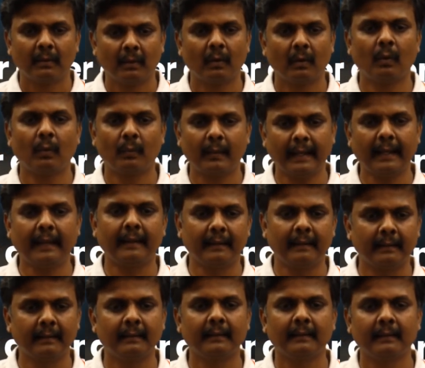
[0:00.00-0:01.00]

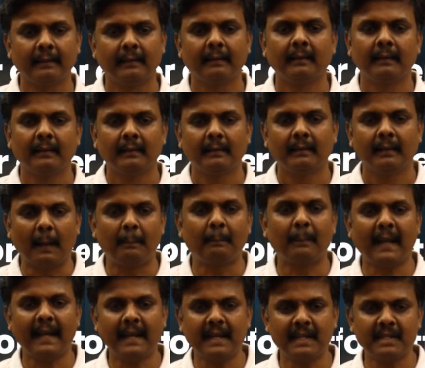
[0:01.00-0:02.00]
Okay.
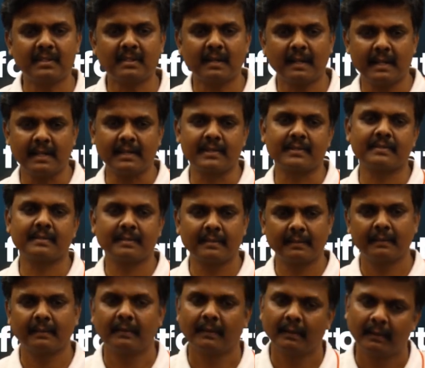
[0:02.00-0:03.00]
Apply in studies.
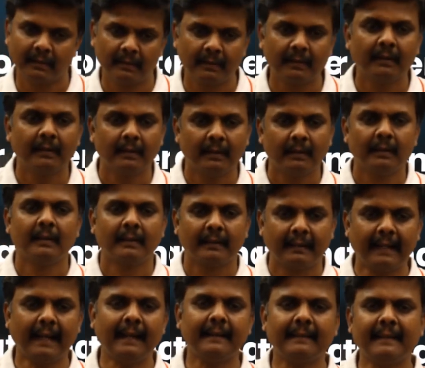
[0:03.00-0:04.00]

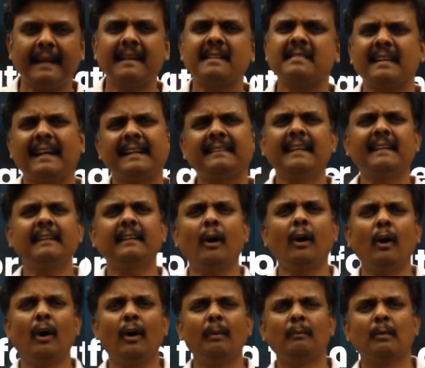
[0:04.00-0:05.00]
Great guys. I think
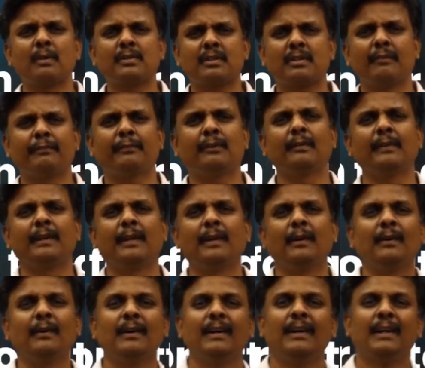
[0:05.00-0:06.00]
all, uh, most of you, you
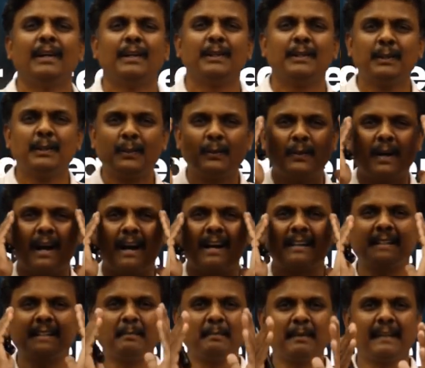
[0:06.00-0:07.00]
know, you
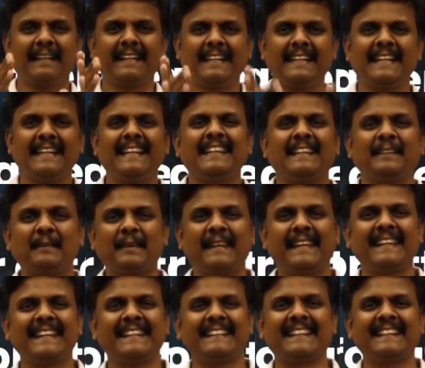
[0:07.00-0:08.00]
are typically
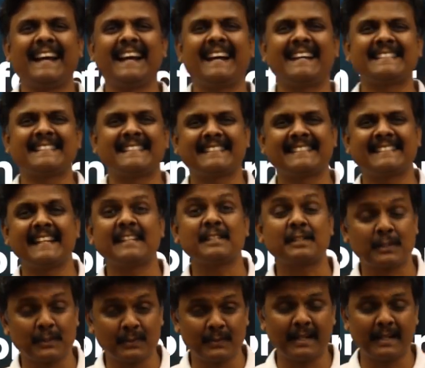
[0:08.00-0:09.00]
looking it as a
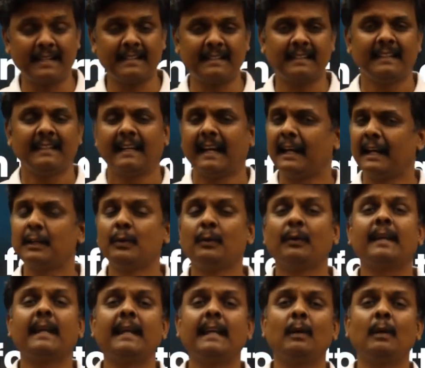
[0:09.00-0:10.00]
student and you
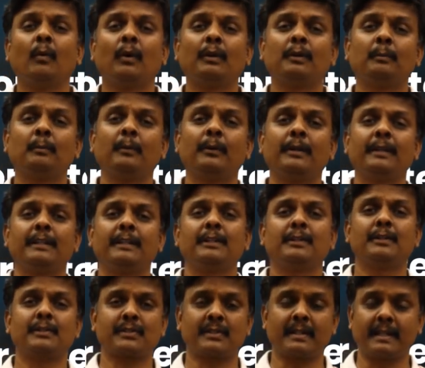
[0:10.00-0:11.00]
really want to put it in
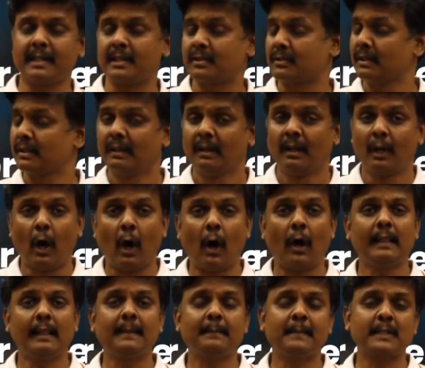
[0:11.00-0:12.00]
your studies.
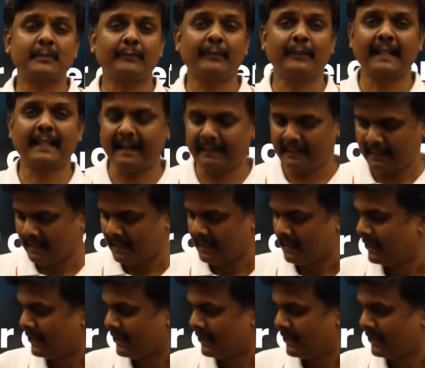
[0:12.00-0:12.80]
All the best for that.